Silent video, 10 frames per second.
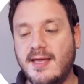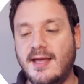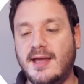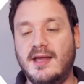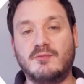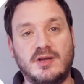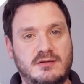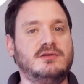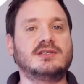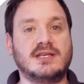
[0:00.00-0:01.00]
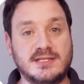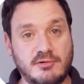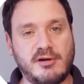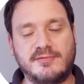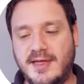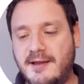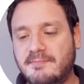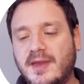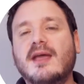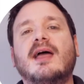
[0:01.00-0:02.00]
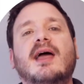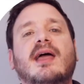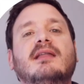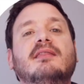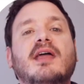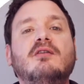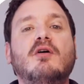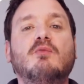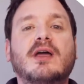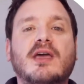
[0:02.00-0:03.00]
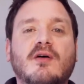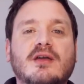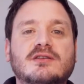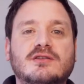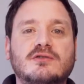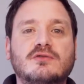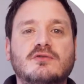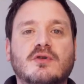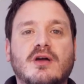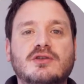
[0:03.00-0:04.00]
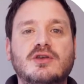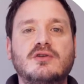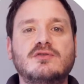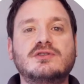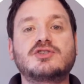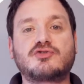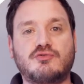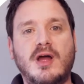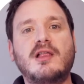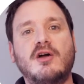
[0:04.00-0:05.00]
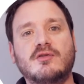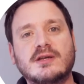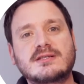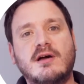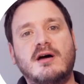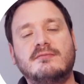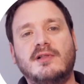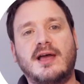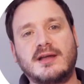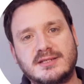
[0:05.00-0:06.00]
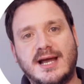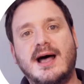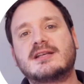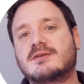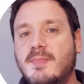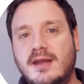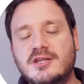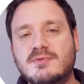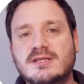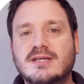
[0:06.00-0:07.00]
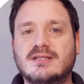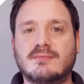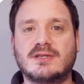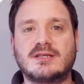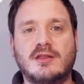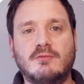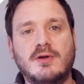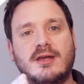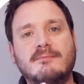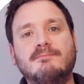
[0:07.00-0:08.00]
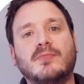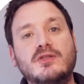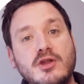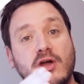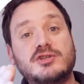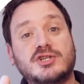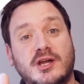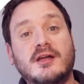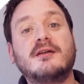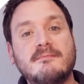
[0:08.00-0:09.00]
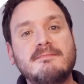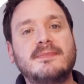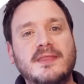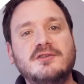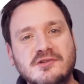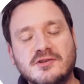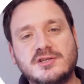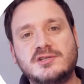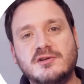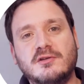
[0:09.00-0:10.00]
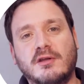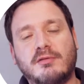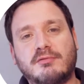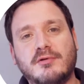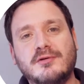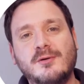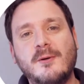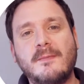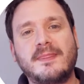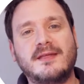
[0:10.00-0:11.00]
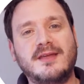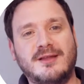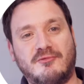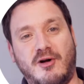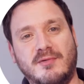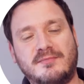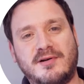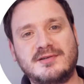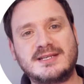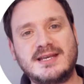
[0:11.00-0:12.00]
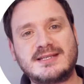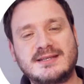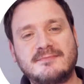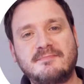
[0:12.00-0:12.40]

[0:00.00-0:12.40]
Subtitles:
and we're using Xero for that. And then we're going to use Trello as kind of like a task management system so that we can nurture the new student through the enrollment process.